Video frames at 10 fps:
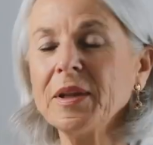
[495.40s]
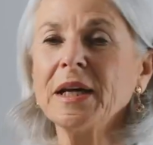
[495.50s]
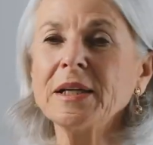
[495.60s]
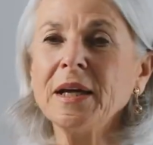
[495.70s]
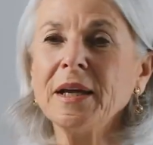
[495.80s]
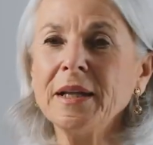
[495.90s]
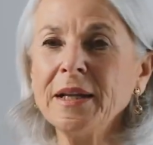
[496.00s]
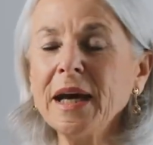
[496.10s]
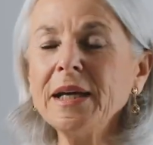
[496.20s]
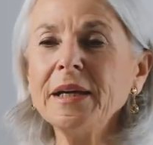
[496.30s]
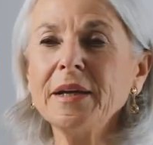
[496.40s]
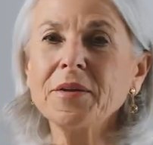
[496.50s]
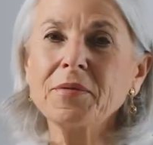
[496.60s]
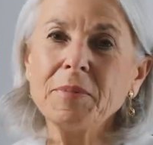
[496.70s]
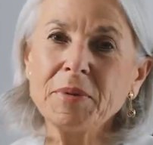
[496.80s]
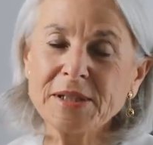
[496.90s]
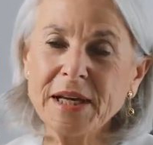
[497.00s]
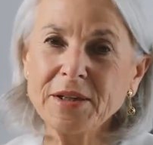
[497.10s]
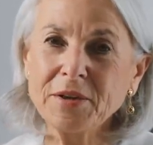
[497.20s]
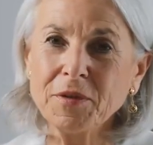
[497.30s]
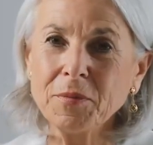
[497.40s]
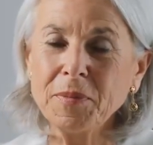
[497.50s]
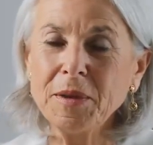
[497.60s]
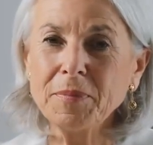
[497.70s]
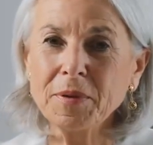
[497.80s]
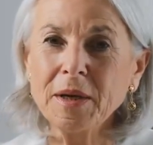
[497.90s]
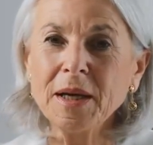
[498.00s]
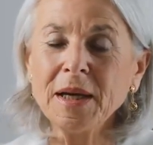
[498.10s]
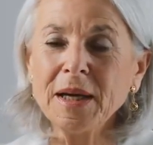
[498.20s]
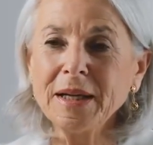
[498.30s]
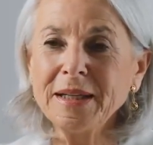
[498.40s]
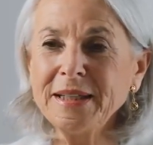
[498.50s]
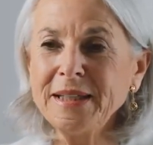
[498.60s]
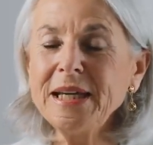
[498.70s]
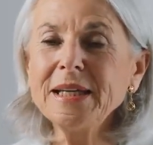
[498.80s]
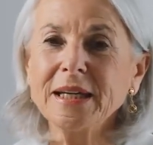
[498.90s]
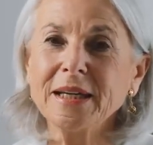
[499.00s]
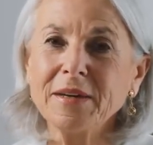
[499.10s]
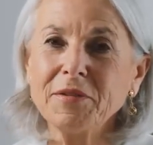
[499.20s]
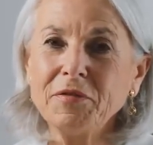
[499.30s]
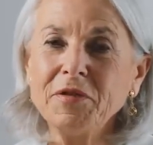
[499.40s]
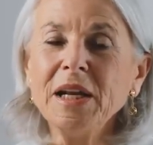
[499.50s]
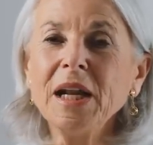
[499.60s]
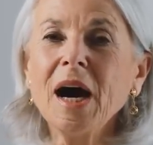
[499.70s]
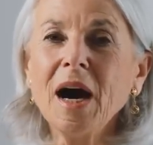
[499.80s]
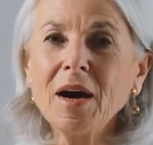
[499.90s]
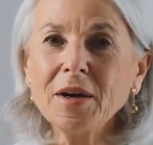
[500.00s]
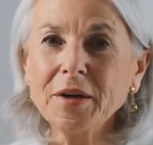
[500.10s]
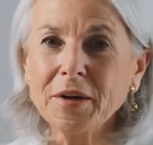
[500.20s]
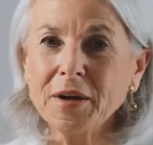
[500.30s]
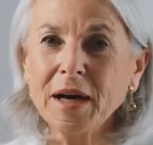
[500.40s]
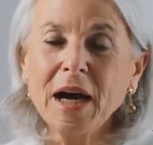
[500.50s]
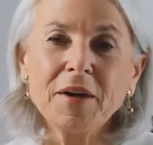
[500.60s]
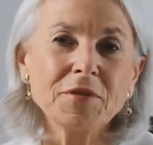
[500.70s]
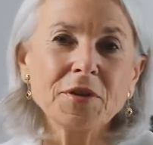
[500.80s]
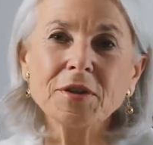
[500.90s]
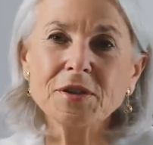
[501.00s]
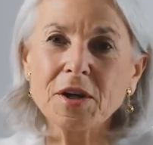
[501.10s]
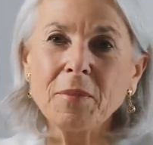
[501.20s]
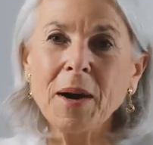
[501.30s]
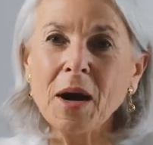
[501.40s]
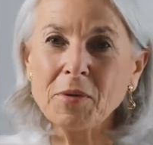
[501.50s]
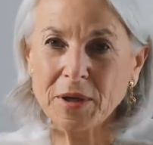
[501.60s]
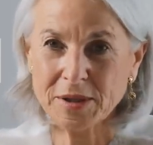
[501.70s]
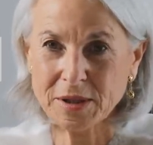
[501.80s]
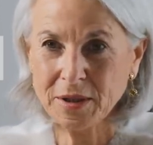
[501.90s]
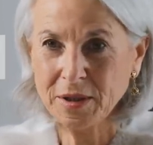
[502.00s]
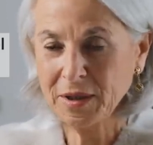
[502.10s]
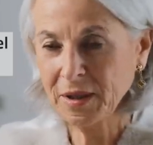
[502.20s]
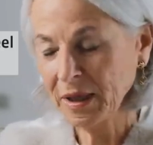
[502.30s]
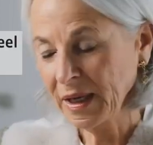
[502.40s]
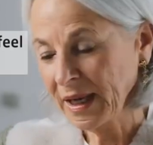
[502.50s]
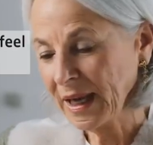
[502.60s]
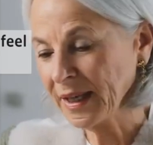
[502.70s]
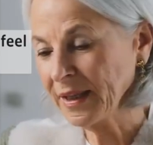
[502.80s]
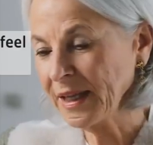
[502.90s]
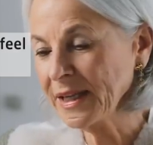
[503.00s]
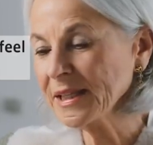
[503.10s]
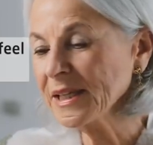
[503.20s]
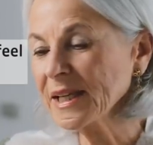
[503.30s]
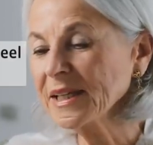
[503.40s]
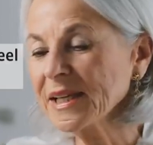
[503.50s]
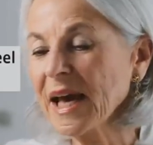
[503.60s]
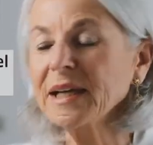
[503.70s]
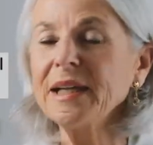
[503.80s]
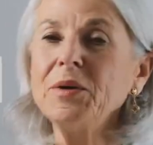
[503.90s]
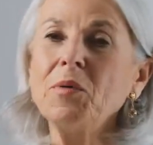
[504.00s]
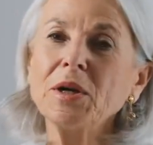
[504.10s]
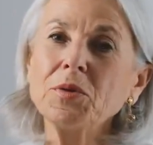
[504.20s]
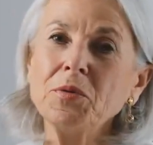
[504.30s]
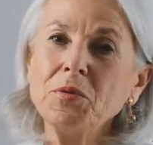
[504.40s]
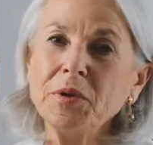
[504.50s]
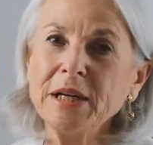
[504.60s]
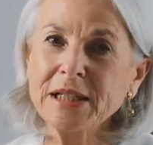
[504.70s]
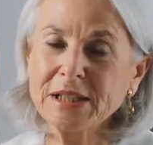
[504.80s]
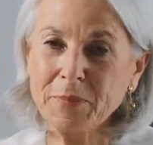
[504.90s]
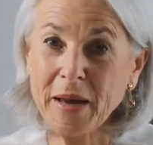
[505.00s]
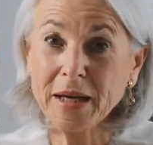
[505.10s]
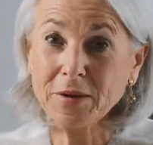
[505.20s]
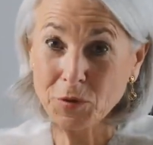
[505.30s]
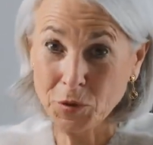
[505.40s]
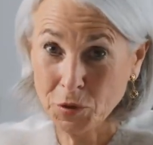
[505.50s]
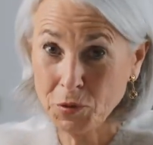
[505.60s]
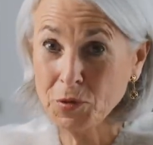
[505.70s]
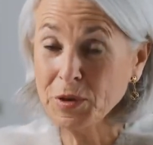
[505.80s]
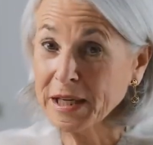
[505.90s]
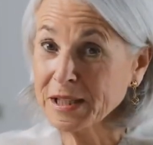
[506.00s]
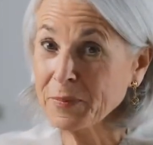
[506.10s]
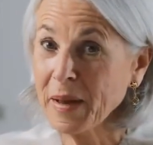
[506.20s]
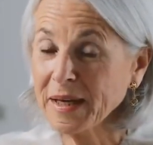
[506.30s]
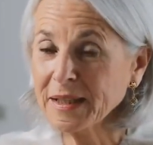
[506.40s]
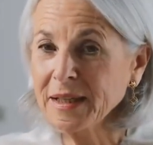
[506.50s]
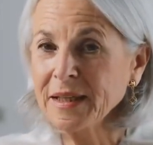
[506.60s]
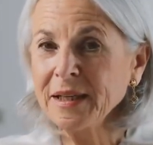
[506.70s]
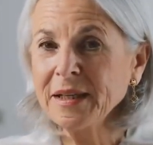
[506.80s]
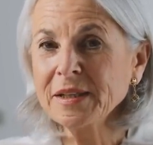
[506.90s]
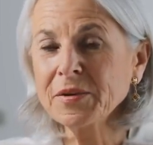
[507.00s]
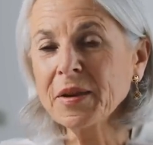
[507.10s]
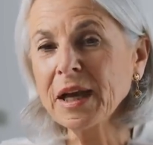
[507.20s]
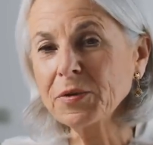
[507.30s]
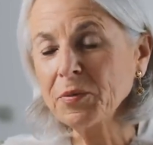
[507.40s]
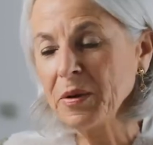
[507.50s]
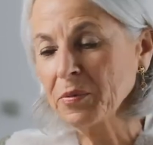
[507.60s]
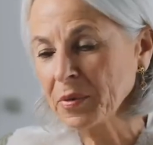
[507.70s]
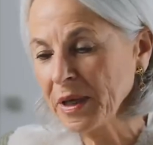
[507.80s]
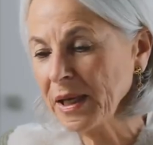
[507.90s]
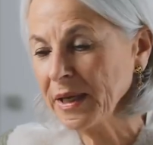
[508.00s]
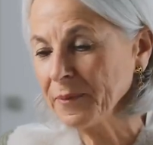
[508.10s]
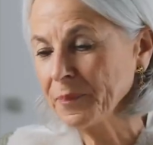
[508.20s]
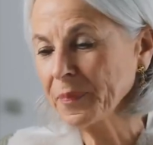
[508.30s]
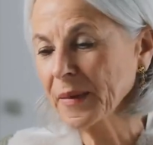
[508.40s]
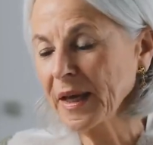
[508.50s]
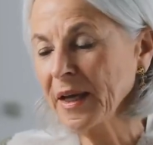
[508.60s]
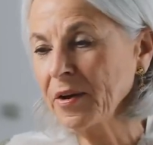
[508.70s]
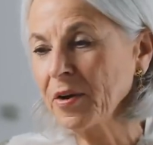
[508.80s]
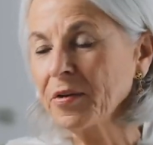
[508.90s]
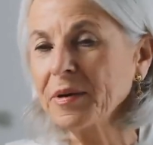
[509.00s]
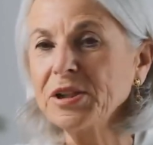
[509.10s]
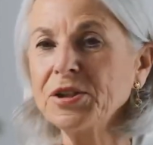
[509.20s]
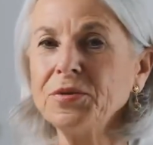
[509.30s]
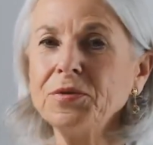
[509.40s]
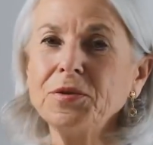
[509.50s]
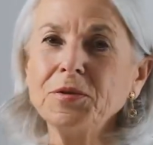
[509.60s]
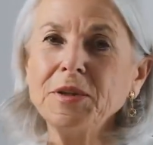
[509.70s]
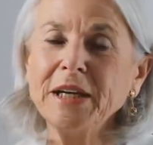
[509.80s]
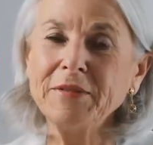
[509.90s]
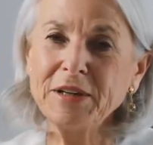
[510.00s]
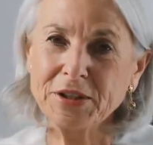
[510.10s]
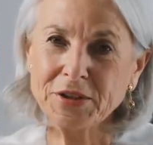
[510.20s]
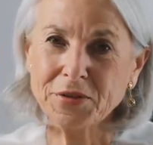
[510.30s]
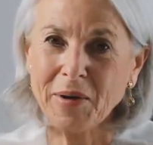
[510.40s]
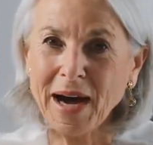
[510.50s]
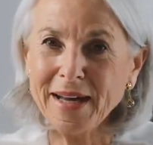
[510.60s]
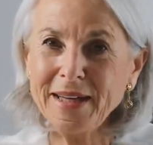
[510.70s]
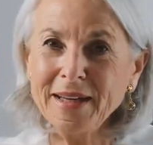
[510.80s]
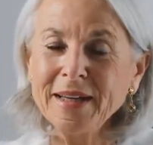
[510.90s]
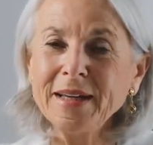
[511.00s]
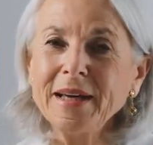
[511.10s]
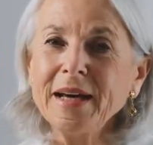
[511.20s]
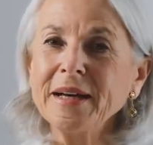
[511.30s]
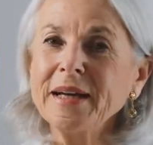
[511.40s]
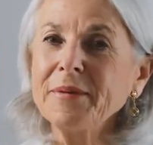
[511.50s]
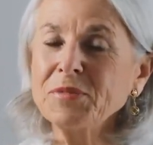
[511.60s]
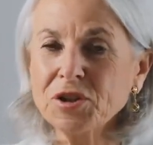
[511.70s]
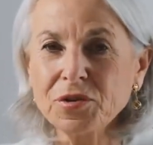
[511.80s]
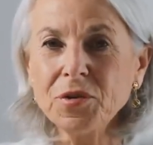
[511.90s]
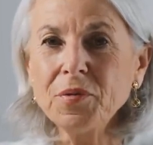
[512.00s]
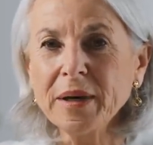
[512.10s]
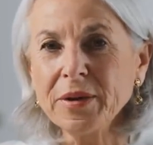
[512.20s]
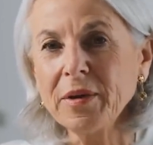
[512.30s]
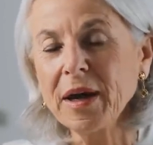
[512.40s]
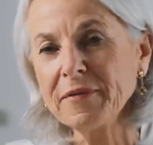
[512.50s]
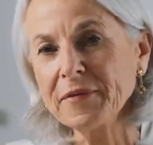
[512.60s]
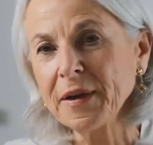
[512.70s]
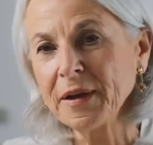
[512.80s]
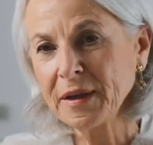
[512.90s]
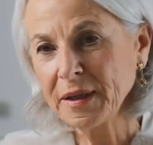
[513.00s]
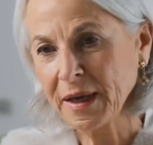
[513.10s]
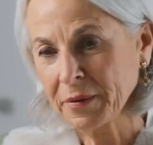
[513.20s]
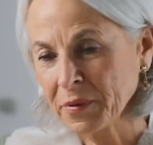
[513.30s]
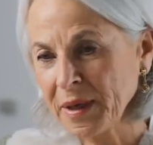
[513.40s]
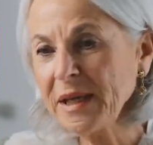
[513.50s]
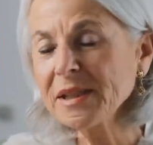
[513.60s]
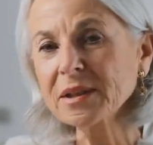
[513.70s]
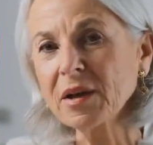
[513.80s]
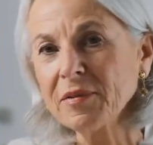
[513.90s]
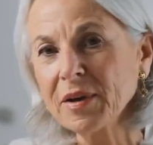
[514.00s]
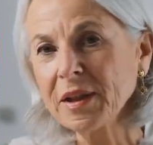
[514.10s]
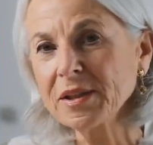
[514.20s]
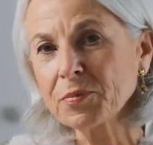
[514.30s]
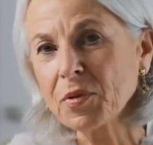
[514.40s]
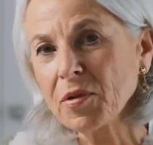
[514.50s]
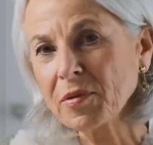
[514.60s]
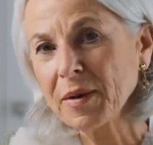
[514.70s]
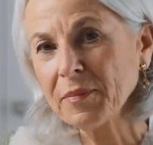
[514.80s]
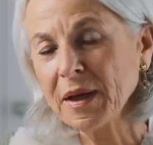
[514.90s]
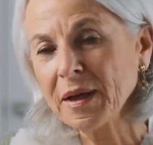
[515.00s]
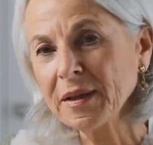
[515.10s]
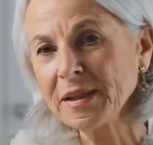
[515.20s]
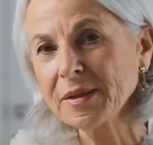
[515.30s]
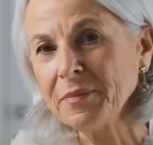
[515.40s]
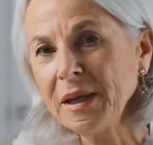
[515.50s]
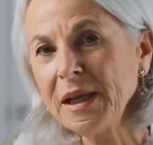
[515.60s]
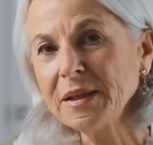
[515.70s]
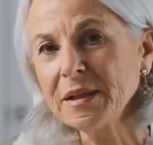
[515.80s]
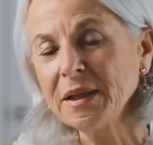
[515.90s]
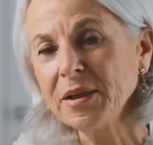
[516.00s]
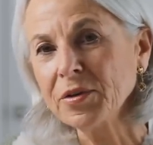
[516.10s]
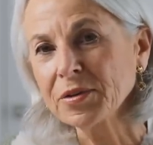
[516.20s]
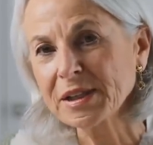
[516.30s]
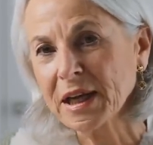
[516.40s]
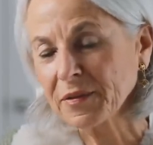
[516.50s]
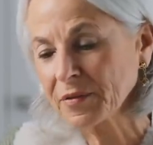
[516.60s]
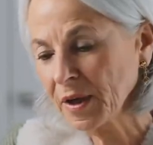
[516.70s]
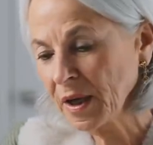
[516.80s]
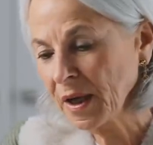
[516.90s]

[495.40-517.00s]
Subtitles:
that 93% of the people didn't feel hunger after some hours. And this is exactly what we would expect, you would expect, so that we really encourage you to give it a try. And I'm sure when you have rediscovered this program and this ability in yourself,